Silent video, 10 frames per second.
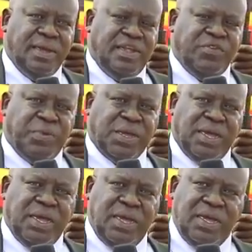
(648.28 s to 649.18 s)
The
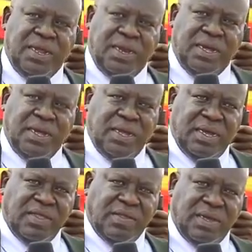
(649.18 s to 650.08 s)
speaker in
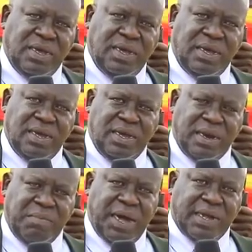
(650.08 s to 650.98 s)
his
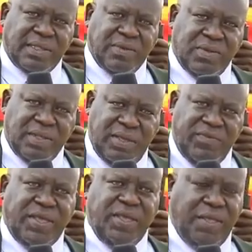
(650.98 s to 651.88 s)
remarks was
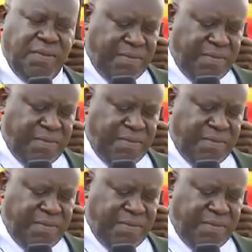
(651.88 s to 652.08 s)
giving,